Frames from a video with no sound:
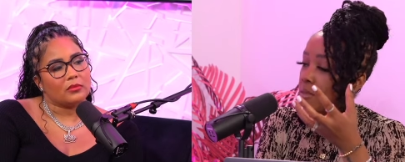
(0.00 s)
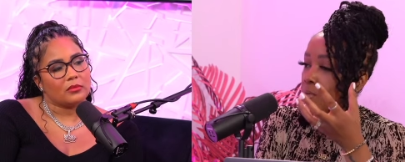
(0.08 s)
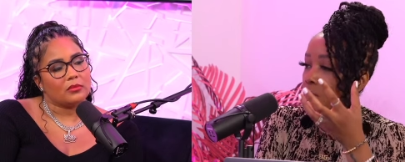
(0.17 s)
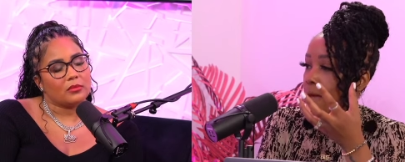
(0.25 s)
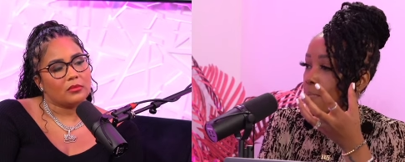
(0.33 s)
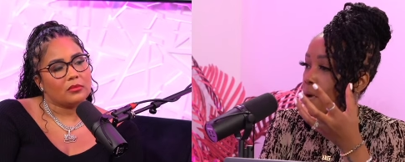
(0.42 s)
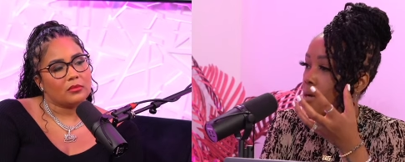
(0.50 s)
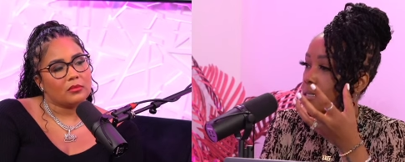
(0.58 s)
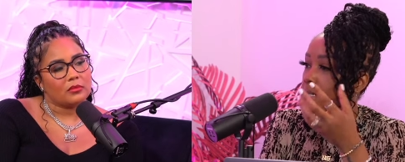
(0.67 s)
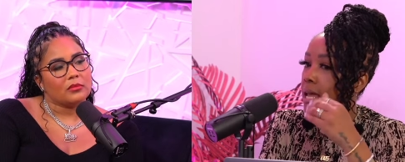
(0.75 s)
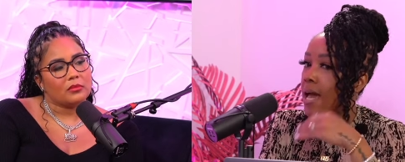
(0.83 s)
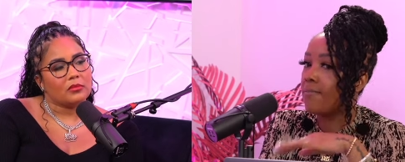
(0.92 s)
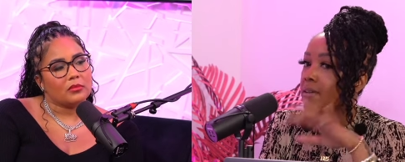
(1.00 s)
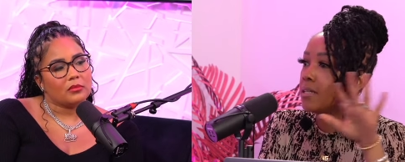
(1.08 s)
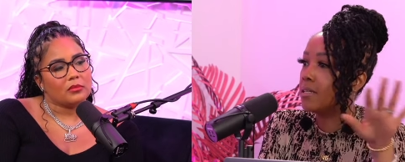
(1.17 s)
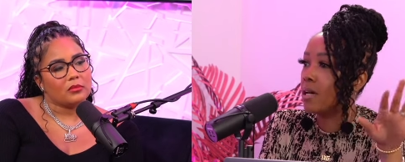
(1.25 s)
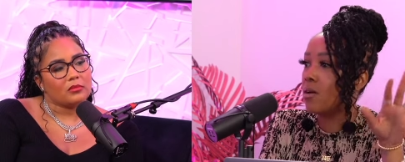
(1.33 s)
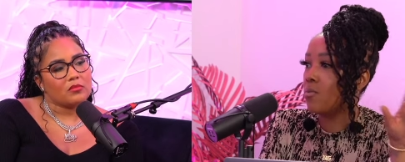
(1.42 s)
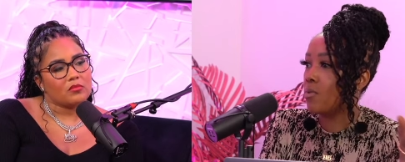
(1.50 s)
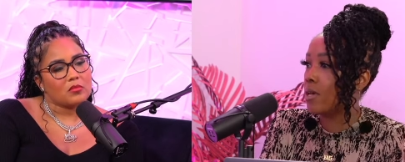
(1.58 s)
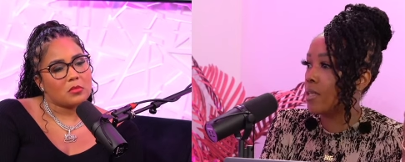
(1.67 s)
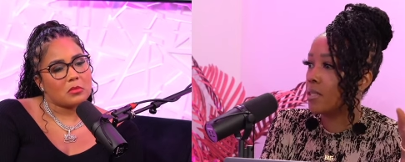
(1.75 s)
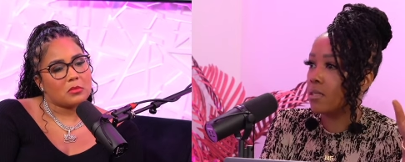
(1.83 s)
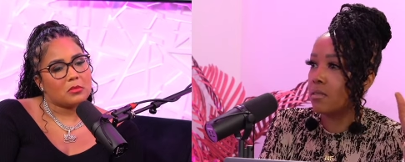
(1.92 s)
Speaker 1: the right person having dealt
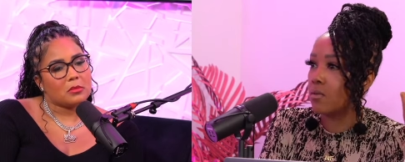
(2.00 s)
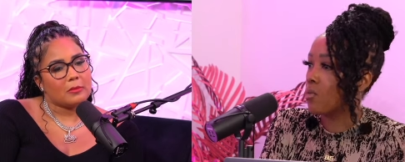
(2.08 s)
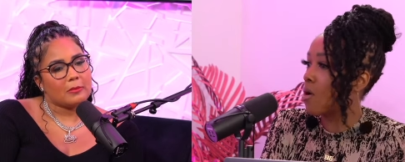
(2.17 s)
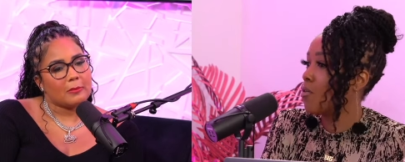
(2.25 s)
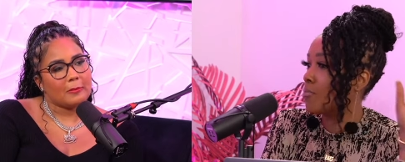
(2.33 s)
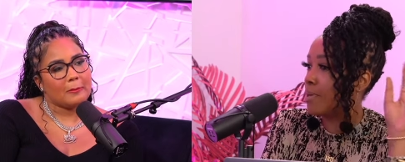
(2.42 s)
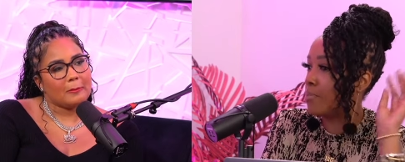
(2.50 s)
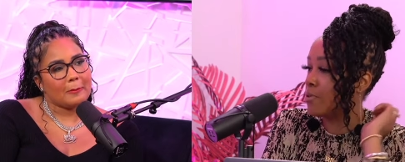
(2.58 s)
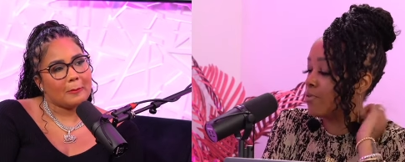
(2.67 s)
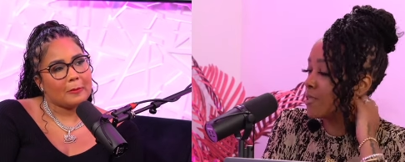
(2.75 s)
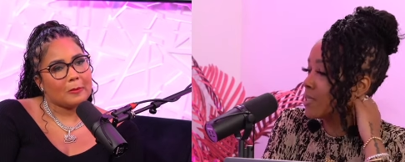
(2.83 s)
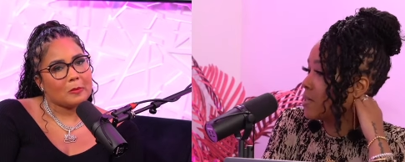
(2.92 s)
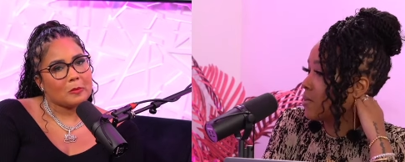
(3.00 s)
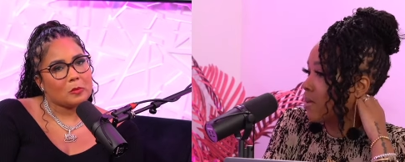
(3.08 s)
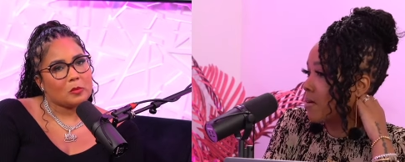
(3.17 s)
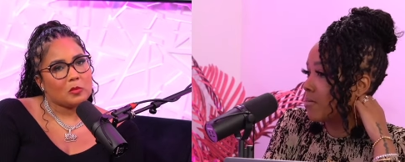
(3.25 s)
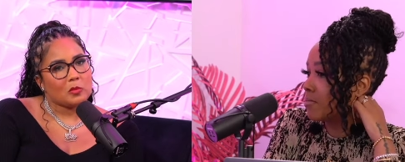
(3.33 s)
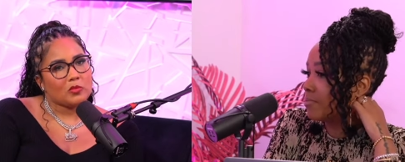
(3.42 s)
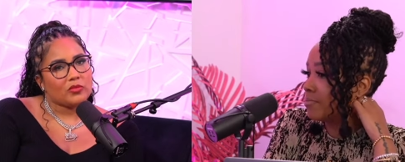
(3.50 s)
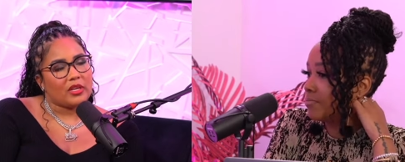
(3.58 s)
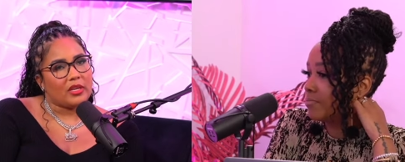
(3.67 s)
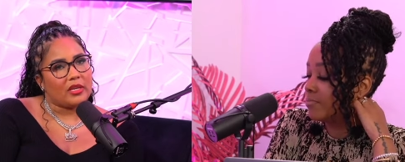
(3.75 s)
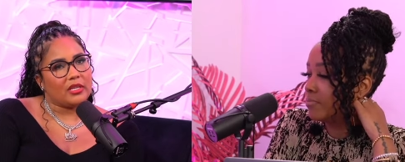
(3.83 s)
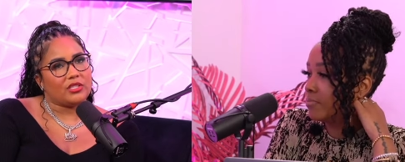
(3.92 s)
with the wrong people for so long?
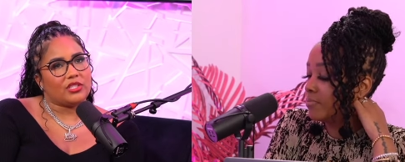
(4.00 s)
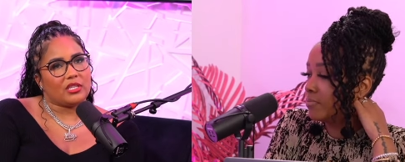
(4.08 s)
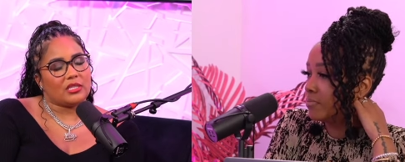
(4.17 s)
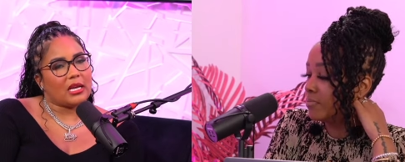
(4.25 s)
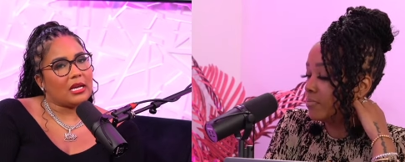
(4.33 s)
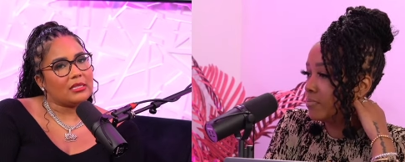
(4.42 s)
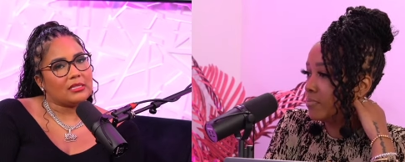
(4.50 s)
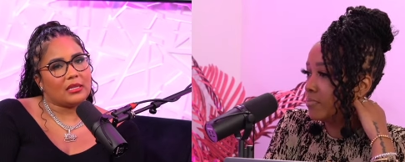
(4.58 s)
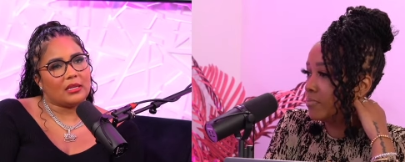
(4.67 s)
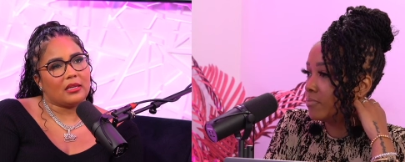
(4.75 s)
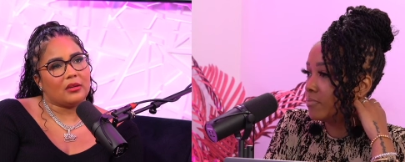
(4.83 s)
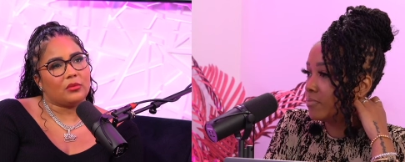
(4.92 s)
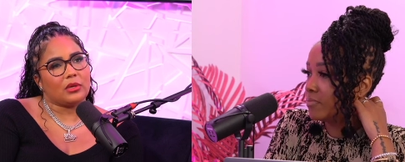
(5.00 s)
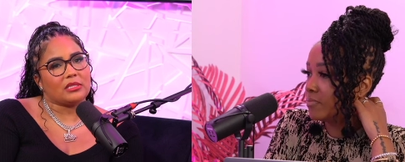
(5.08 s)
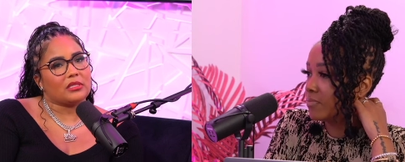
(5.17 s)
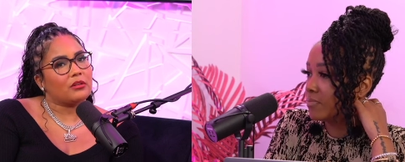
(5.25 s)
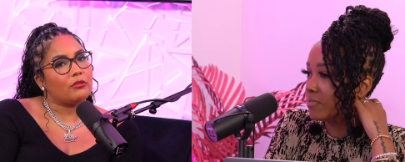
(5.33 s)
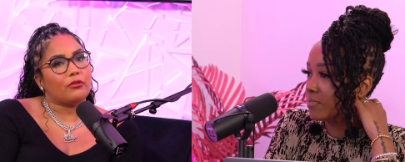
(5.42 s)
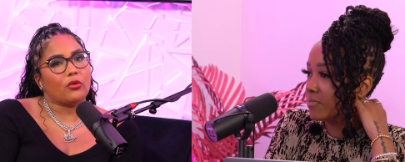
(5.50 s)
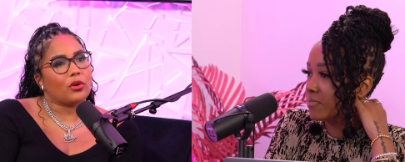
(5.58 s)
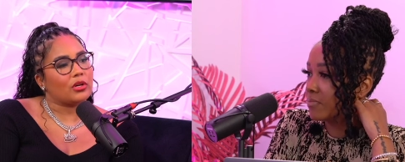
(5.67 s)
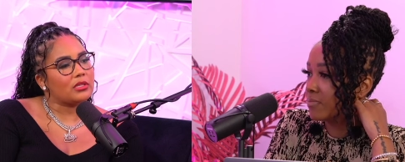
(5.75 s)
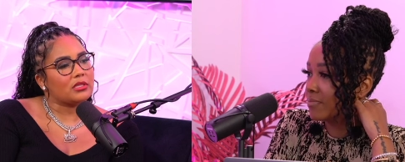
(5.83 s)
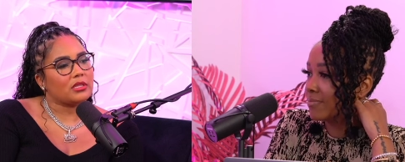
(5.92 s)
Speaker 2: It just like I said, it wasn't a
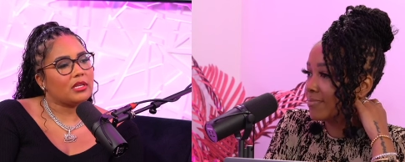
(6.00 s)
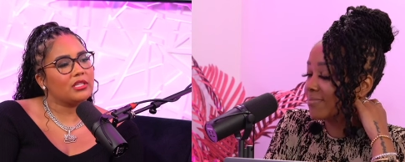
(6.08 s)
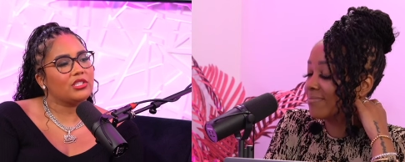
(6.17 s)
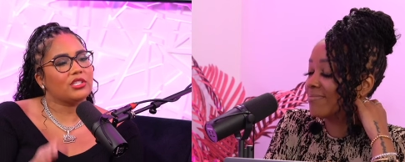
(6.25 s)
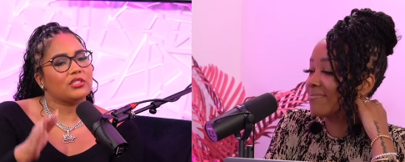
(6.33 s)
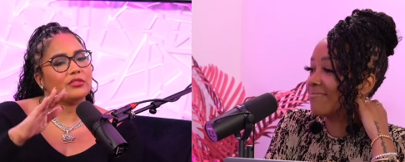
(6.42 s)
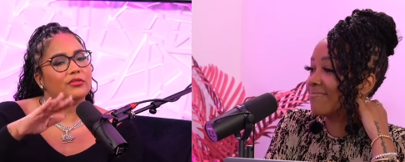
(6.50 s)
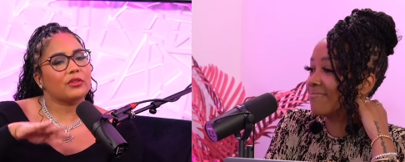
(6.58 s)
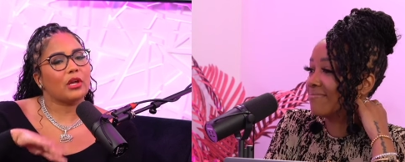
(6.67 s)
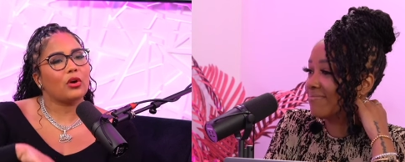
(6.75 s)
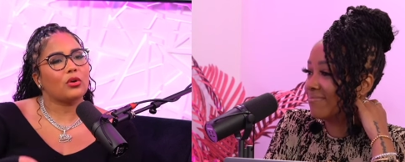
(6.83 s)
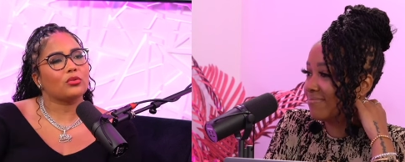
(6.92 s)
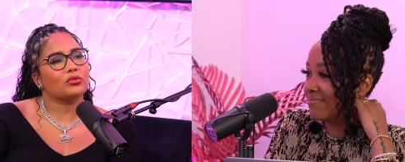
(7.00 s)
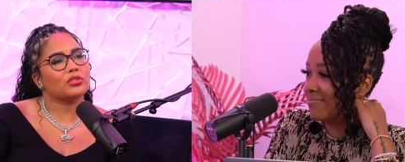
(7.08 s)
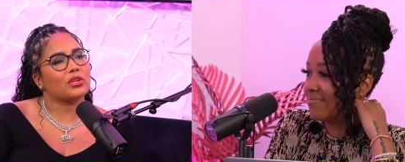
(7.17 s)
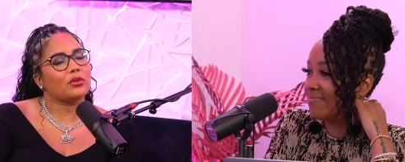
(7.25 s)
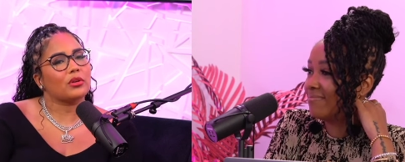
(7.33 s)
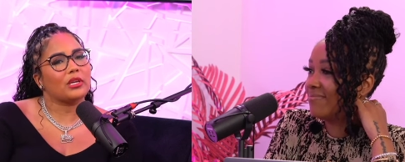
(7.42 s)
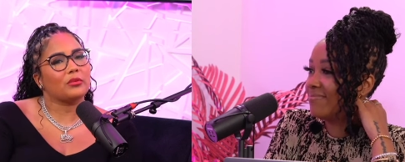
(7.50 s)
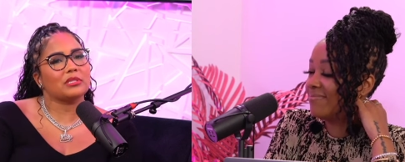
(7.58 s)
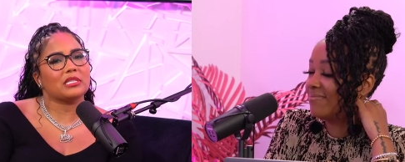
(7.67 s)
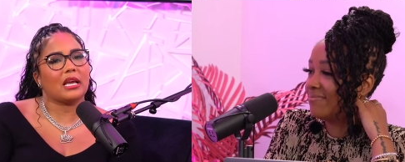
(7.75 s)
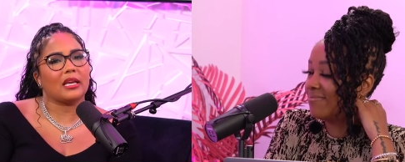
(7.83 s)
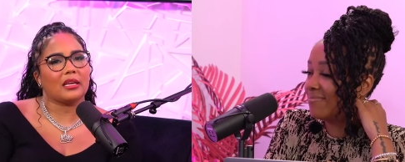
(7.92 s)
force. It just flowed. So it
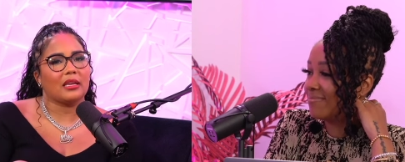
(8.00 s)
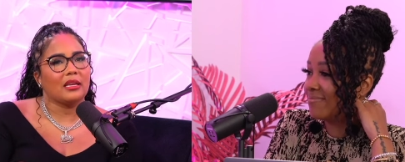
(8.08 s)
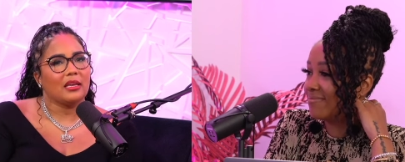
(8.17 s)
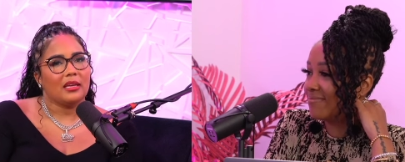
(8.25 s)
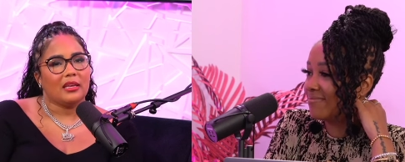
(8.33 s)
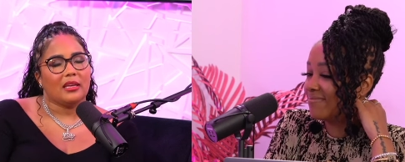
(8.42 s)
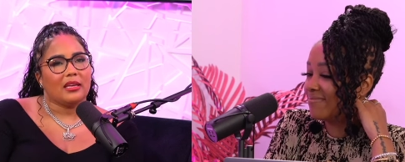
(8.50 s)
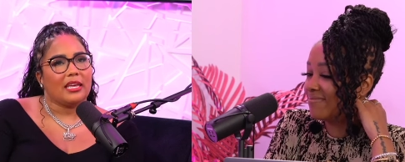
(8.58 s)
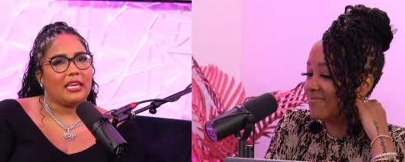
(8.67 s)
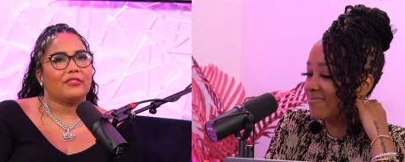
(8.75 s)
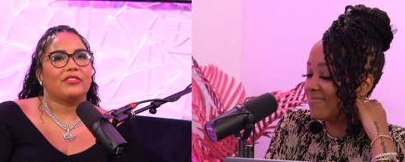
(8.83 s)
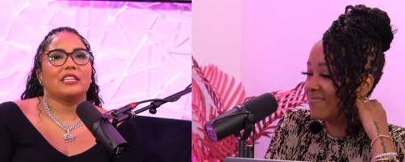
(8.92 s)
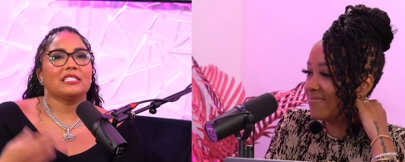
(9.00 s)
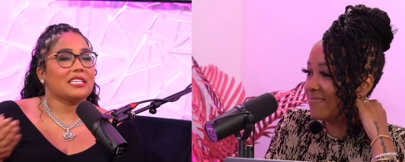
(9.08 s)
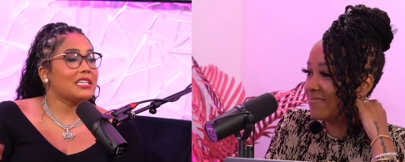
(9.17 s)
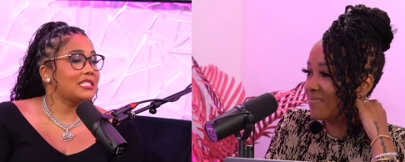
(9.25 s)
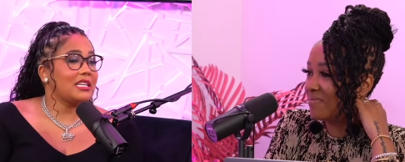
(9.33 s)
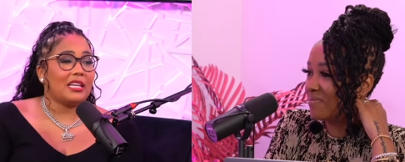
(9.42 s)
was like if this isn't